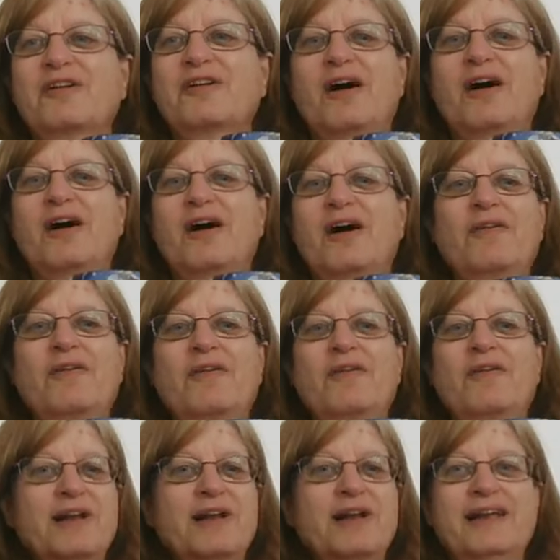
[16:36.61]
Oh, that was
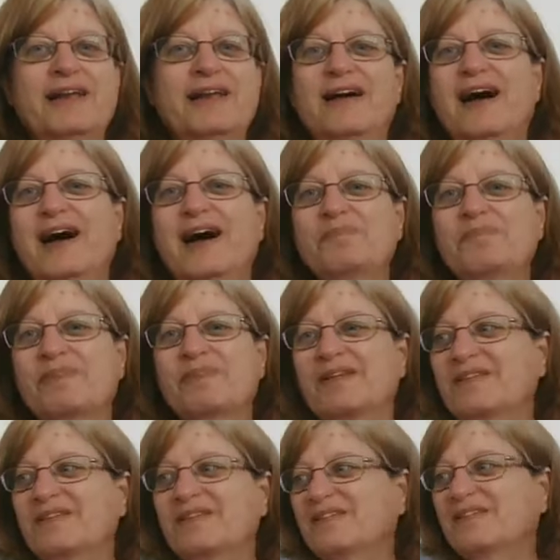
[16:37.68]
Holly. Um,
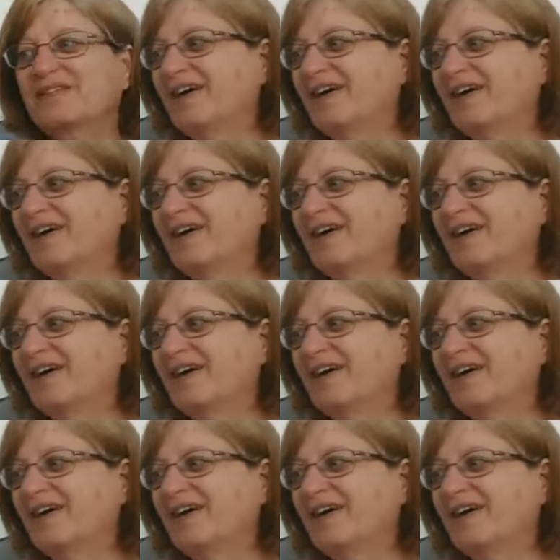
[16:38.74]
so